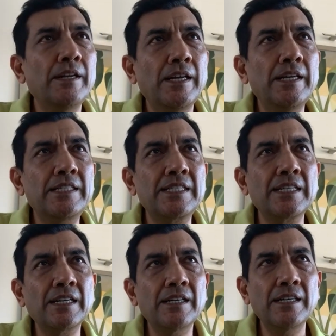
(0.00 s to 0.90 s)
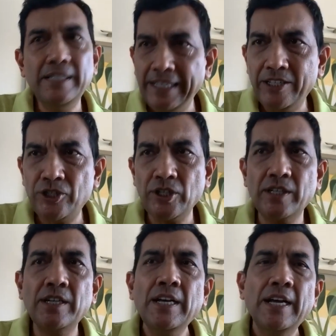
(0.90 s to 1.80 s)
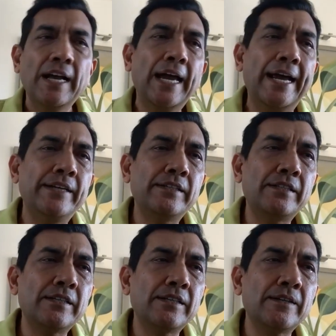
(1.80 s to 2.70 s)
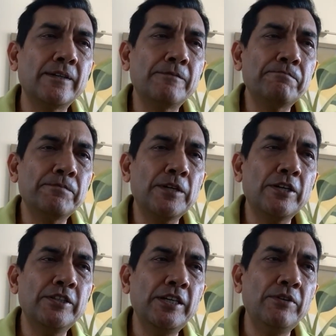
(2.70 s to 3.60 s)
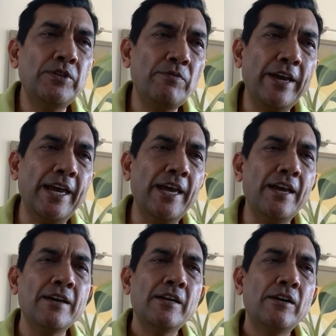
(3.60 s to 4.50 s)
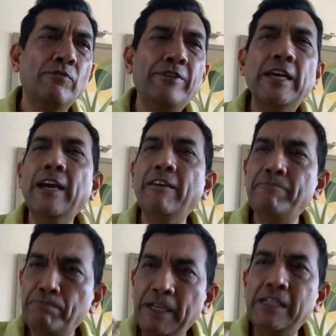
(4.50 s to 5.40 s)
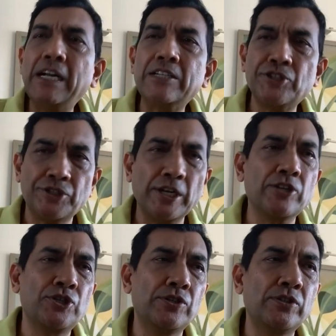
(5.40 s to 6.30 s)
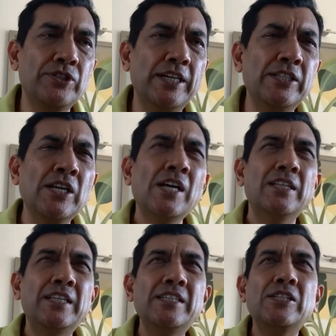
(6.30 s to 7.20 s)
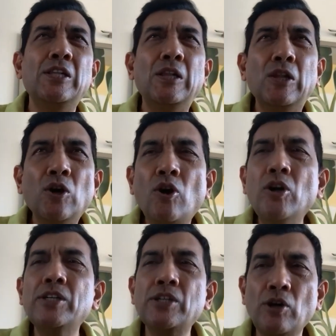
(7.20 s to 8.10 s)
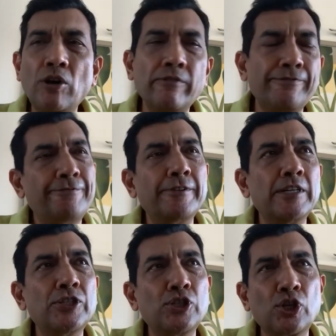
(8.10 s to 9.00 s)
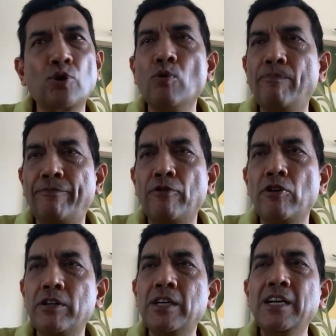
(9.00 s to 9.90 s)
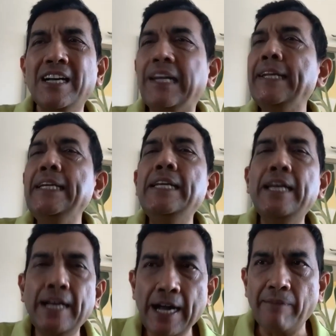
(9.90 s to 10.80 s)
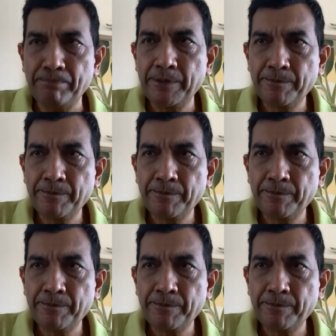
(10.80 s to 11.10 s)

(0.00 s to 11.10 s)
in its nature, and the the way we have built our structures. There, there's a lot of uh, scope for cleaning up.